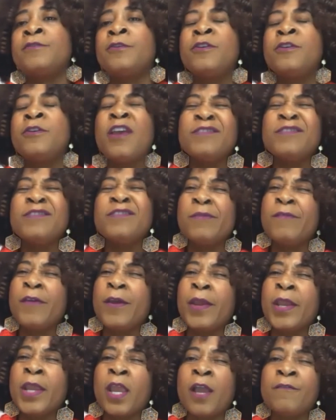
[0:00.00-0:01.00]
So you have to be
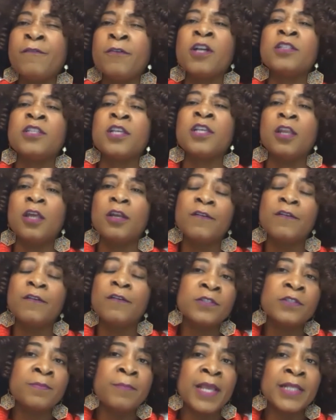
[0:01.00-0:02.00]
very careful, because a lot of
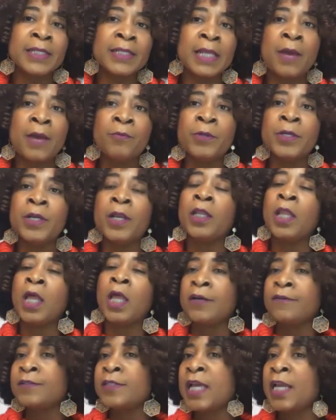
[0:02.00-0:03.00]
those meds come with a
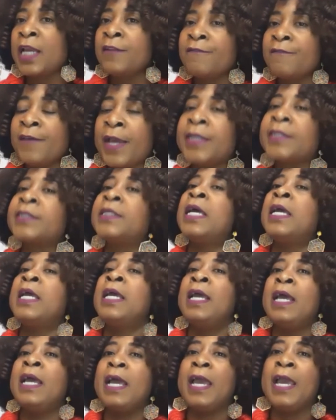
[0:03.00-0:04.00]
lot of side effects
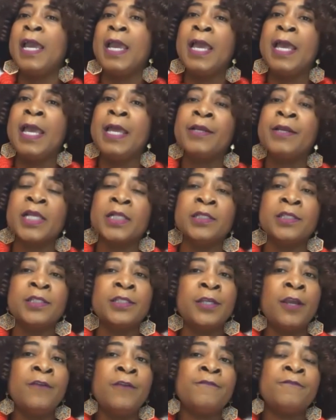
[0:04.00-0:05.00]
and
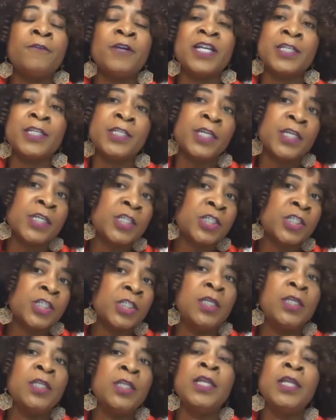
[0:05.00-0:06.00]
concern for
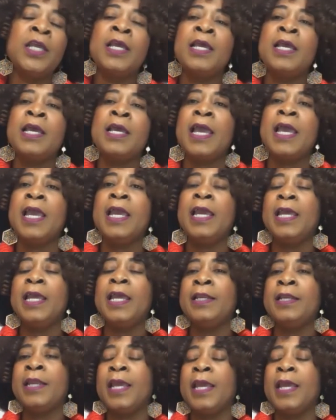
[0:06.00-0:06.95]
addiction and